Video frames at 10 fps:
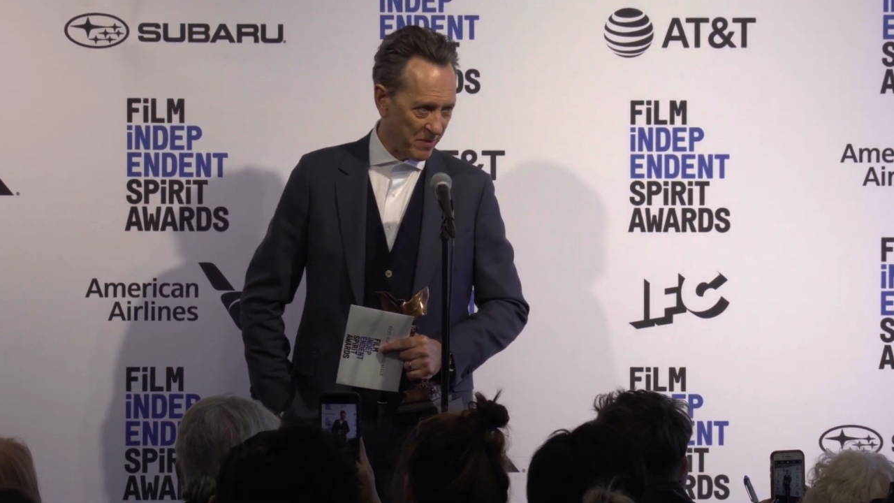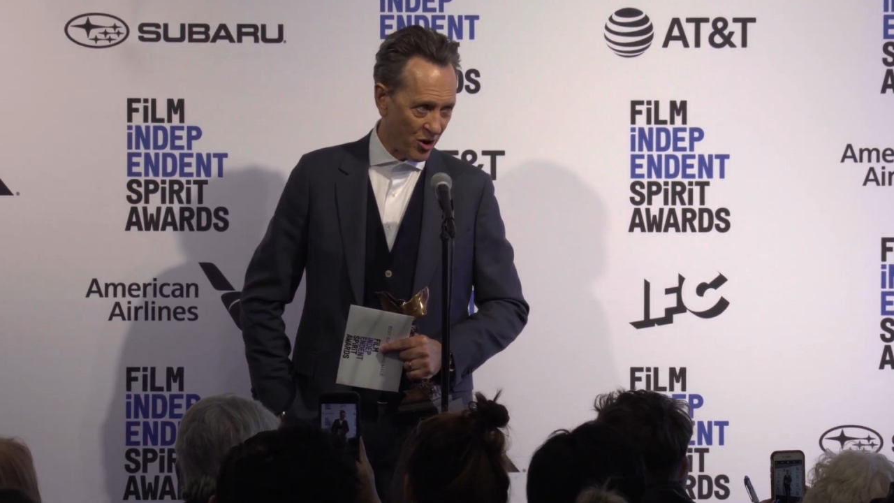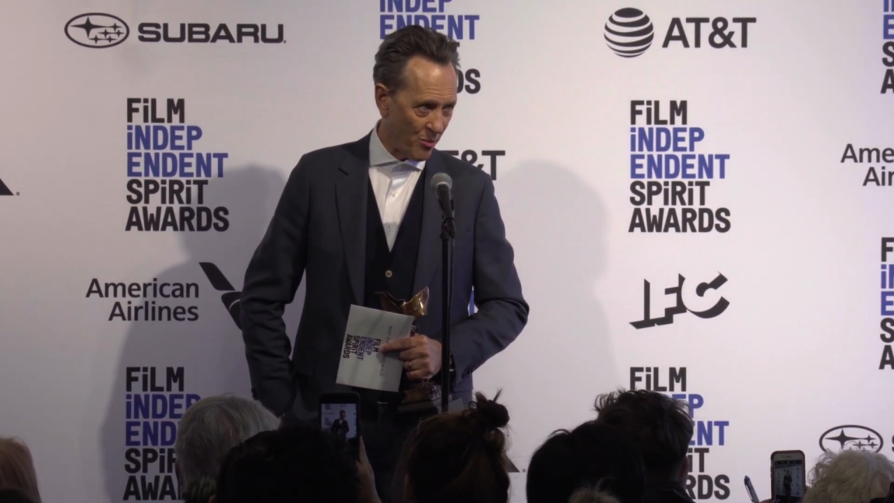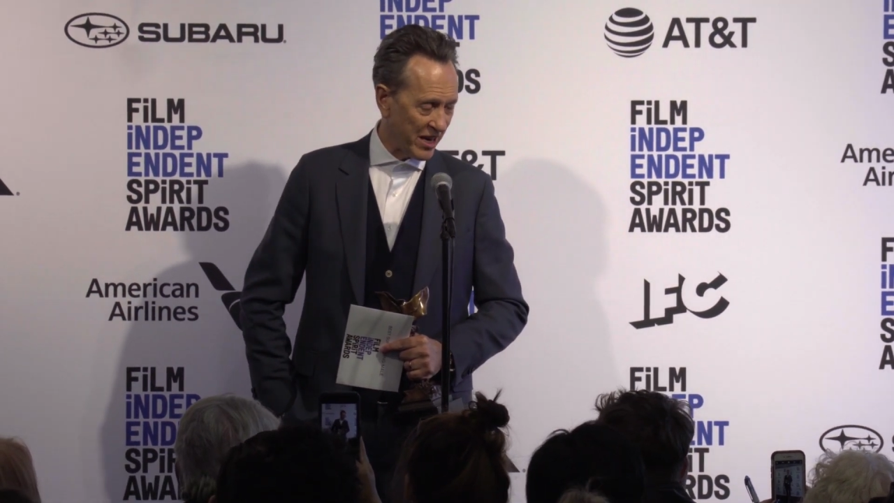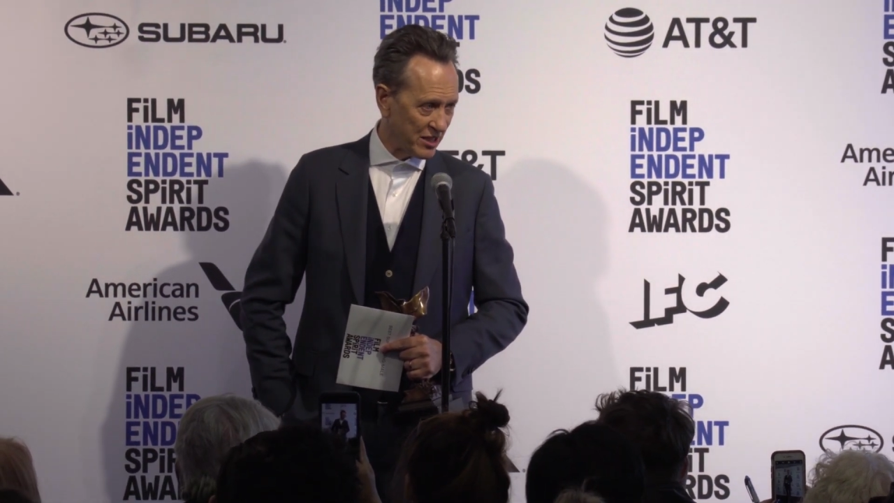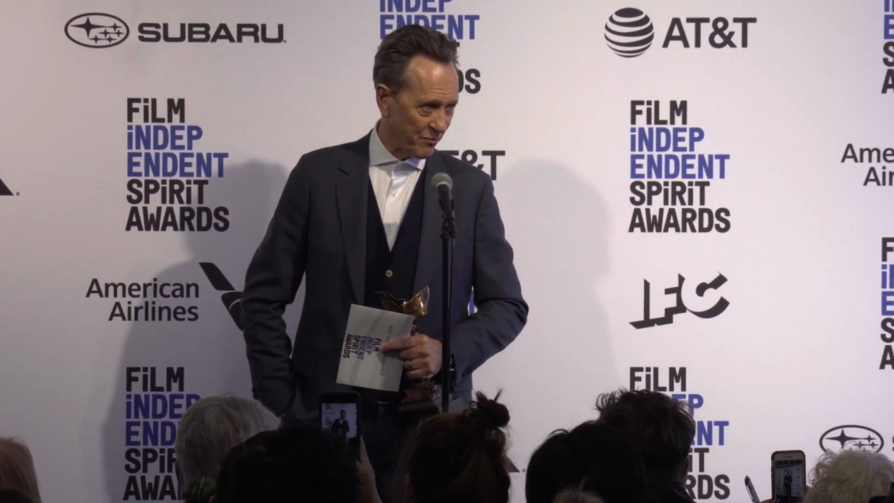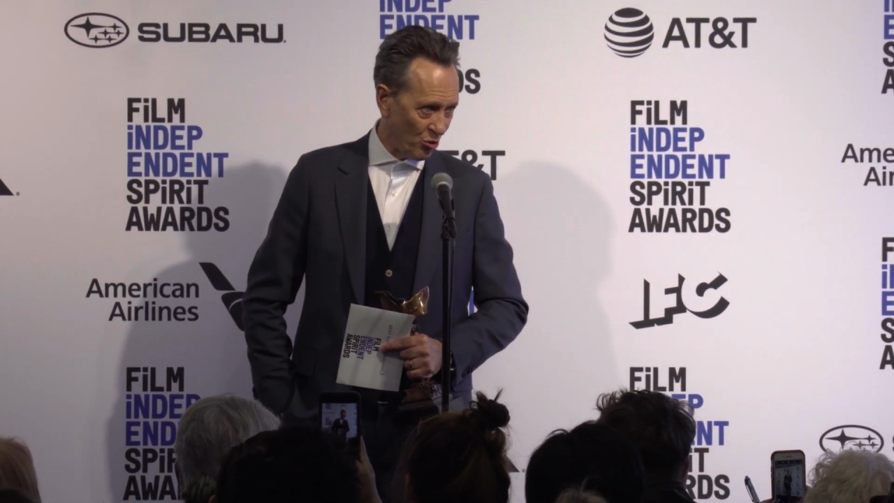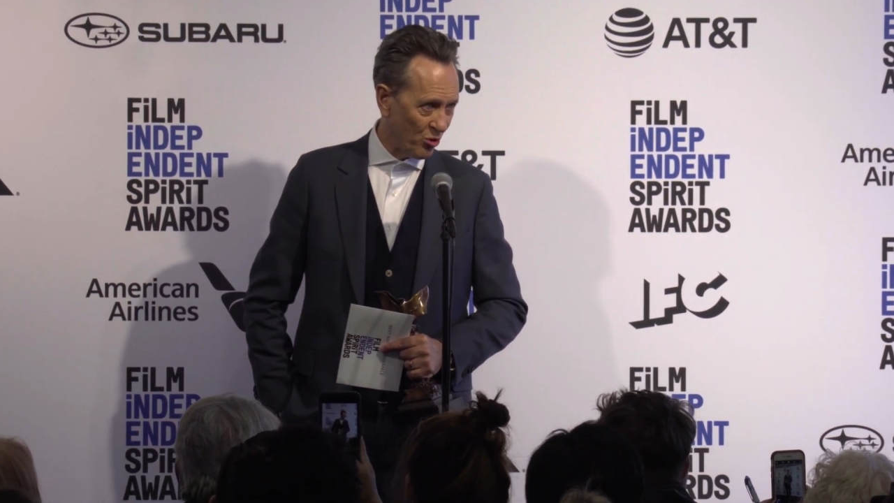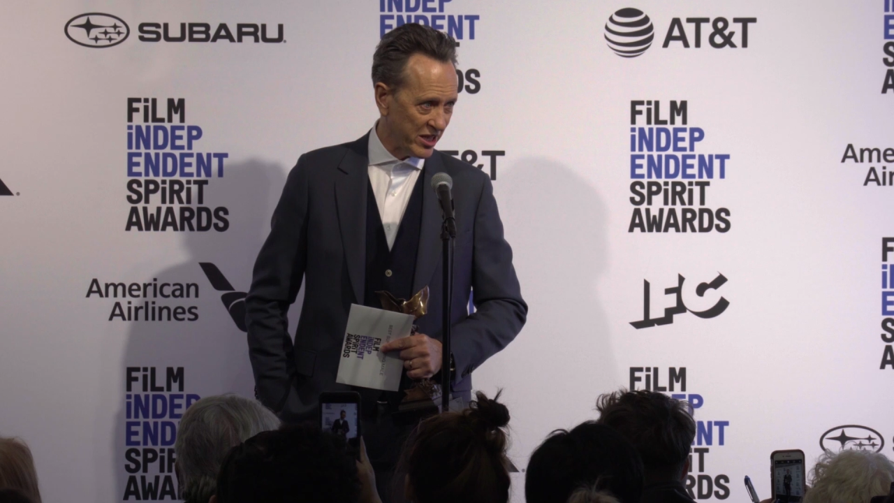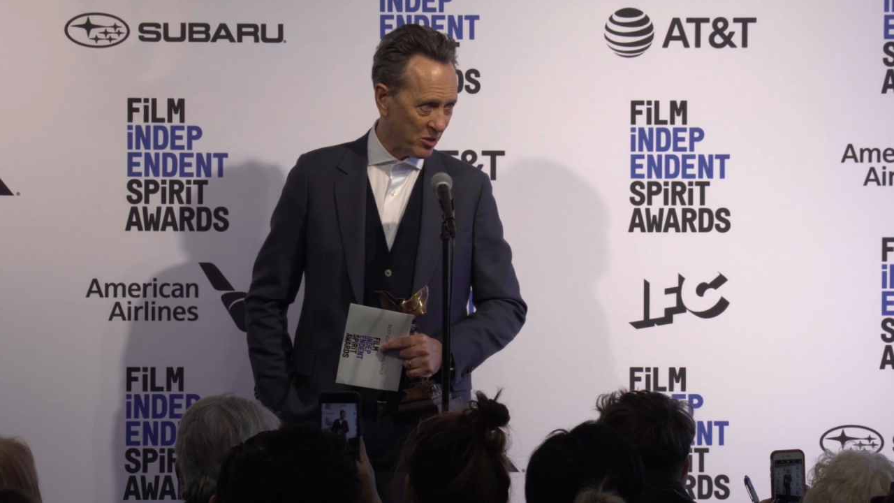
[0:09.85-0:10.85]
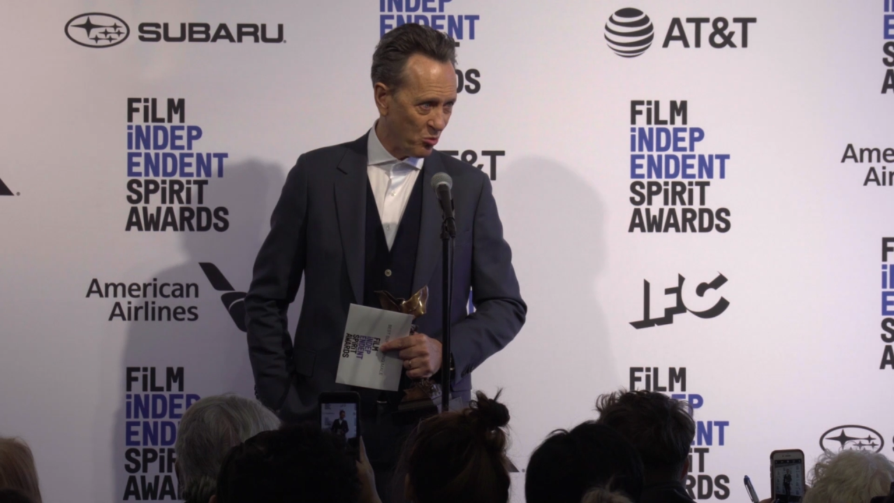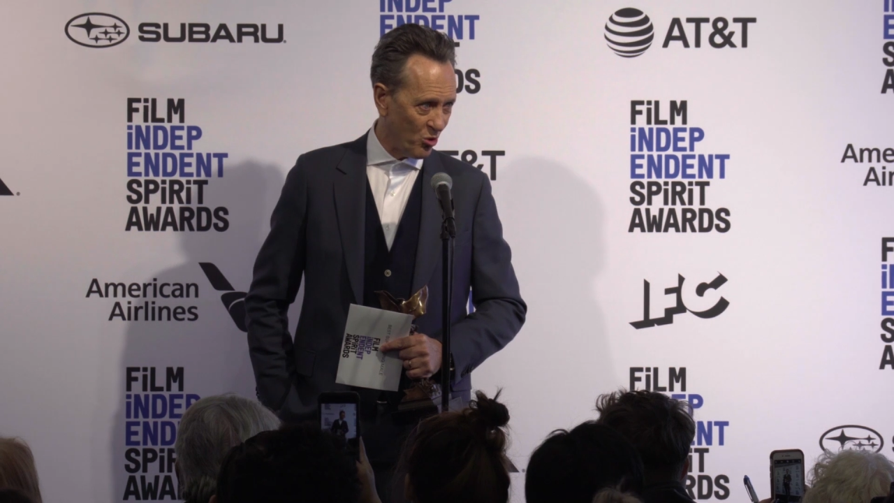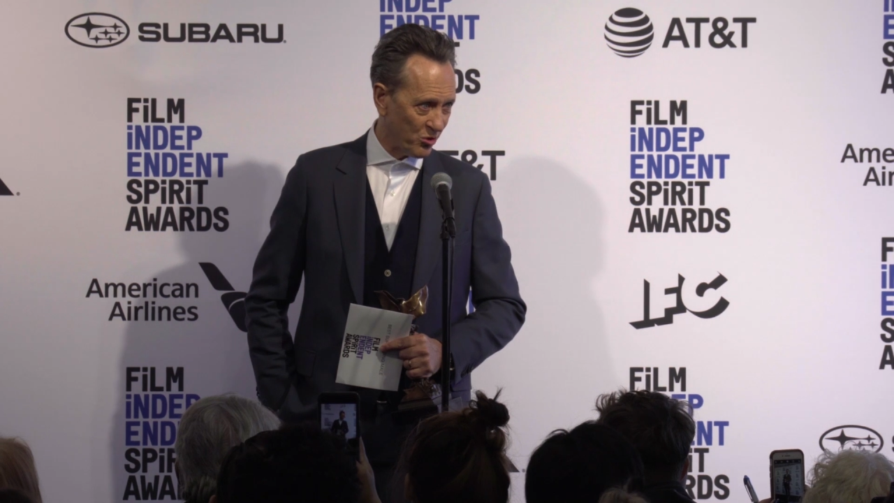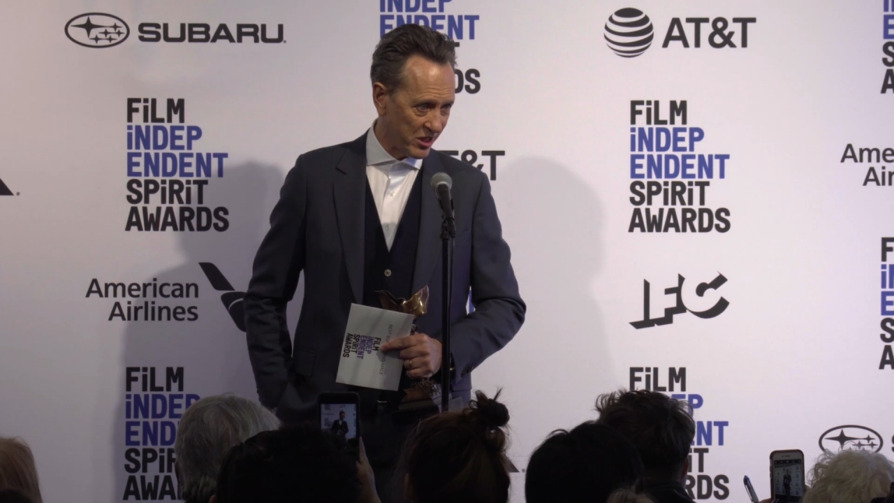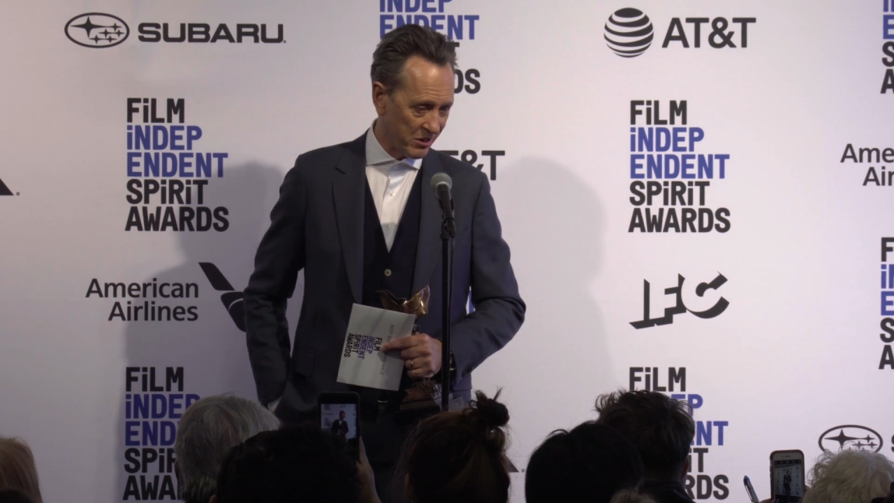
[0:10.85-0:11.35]
been nominated for all these
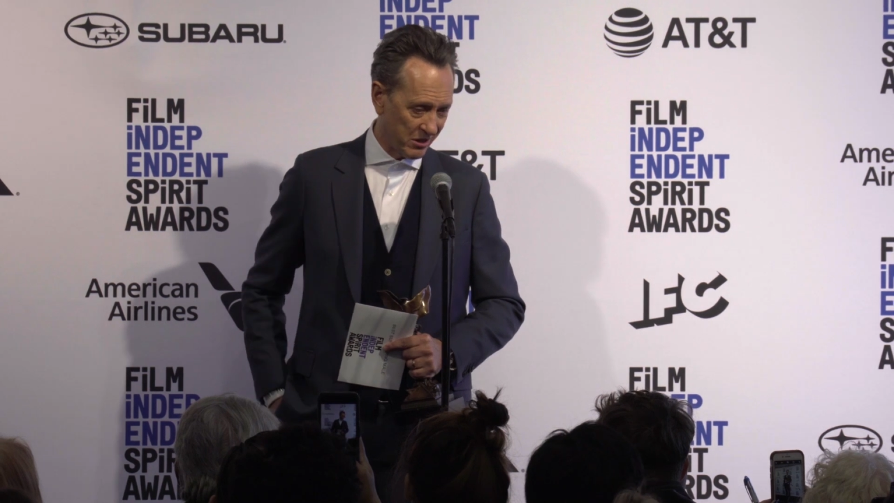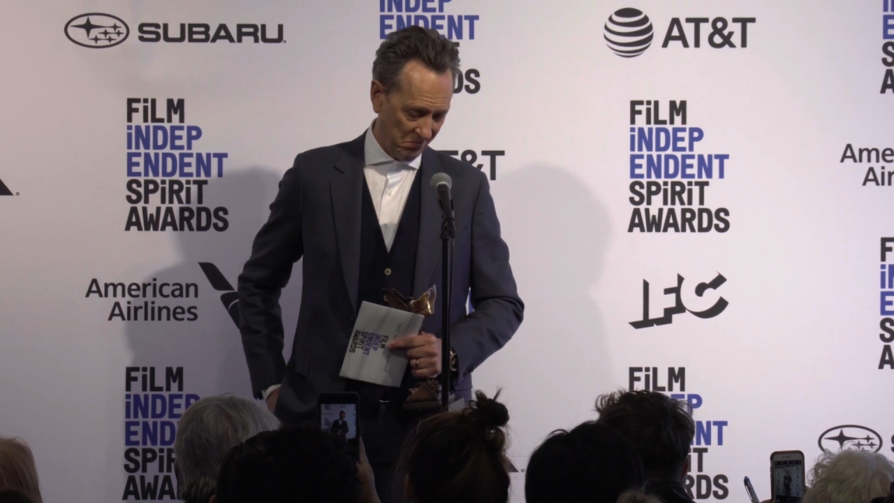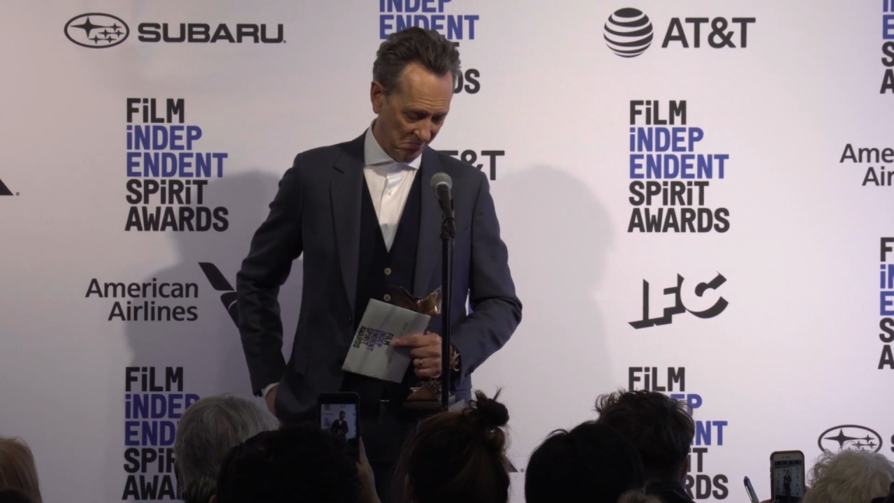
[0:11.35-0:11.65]
awards and,